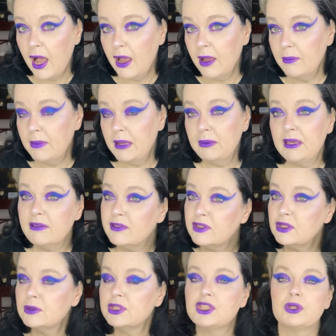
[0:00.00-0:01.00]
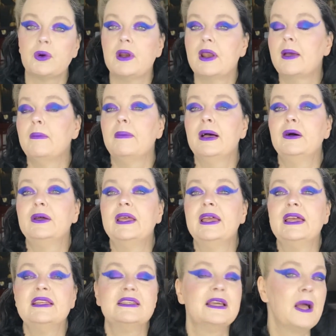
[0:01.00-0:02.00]
Maybe even do a short about it.
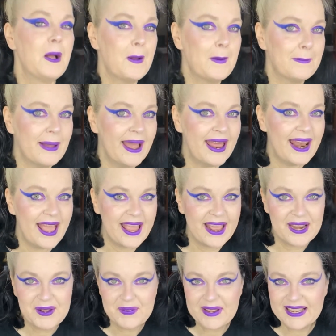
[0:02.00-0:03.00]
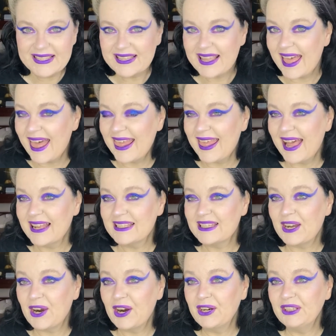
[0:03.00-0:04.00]
But anyways, that's
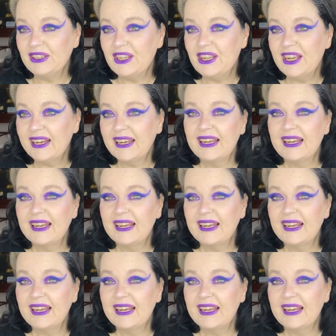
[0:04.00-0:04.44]
our look.